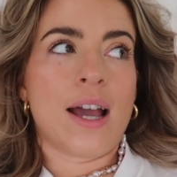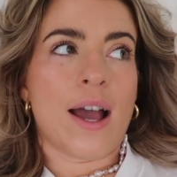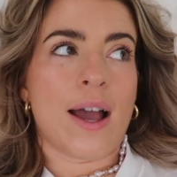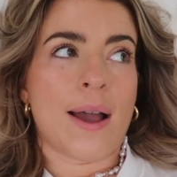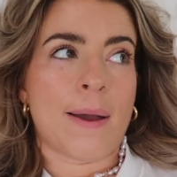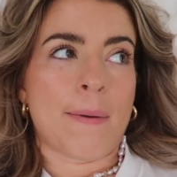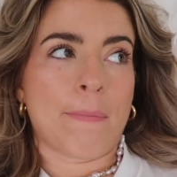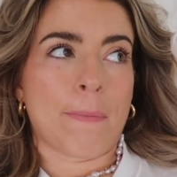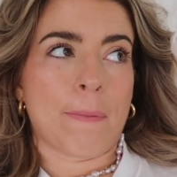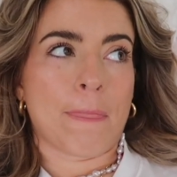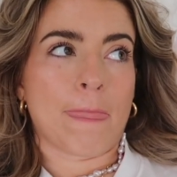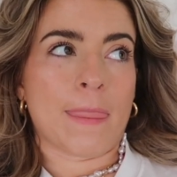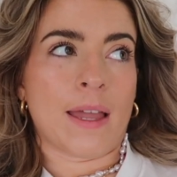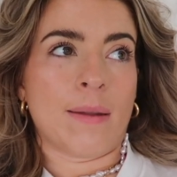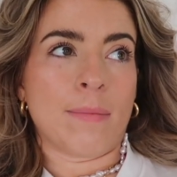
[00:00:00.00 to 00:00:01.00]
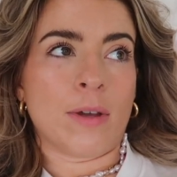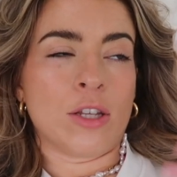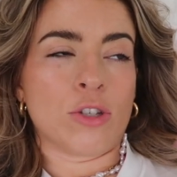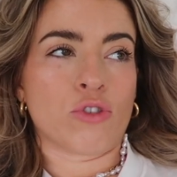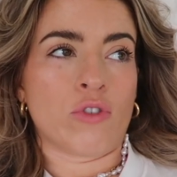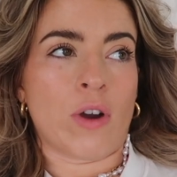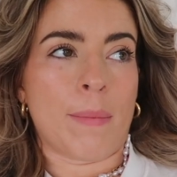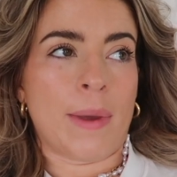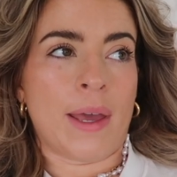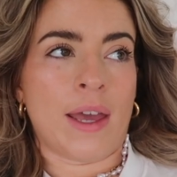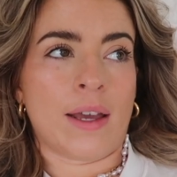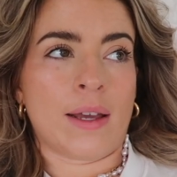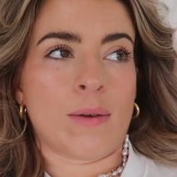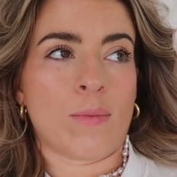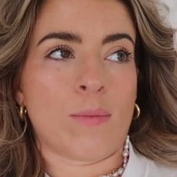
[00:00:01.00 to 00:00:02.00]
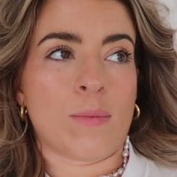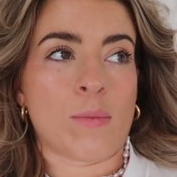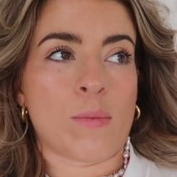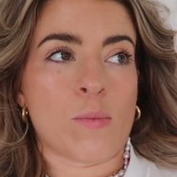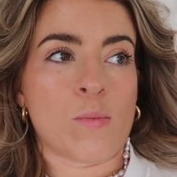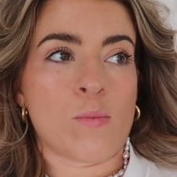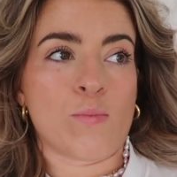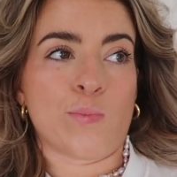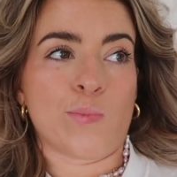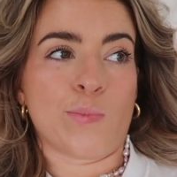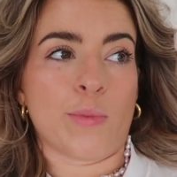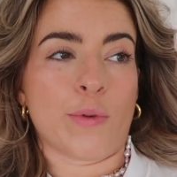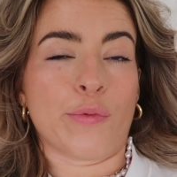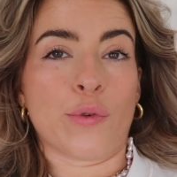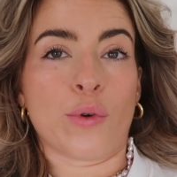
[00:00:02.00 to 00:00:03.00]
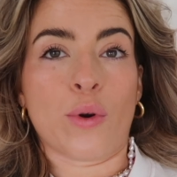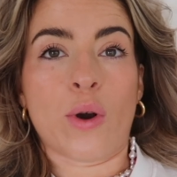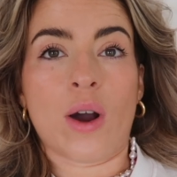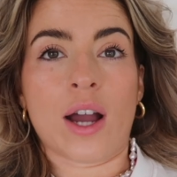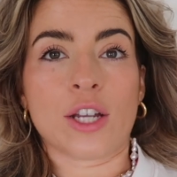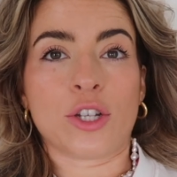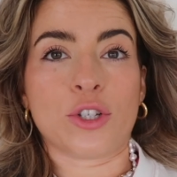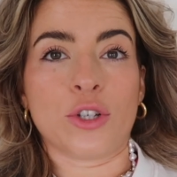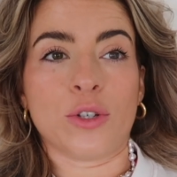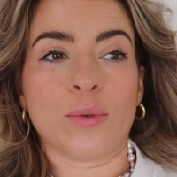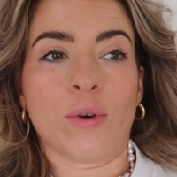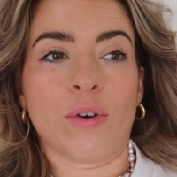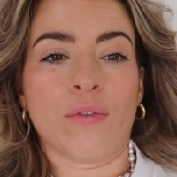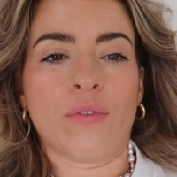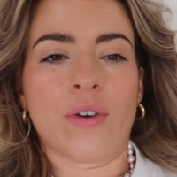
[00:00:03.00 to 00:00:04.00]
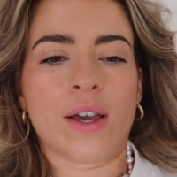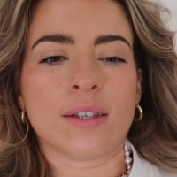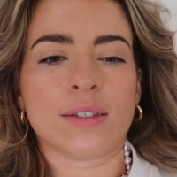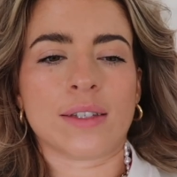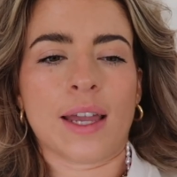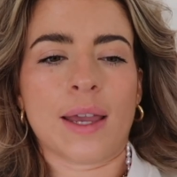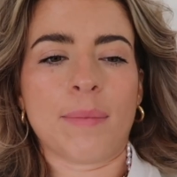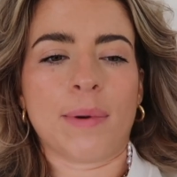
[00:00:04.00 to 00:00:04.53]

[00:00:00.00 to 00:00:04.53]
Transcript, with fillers: Um, and I'm going to scrub it before I shoot on Thursday.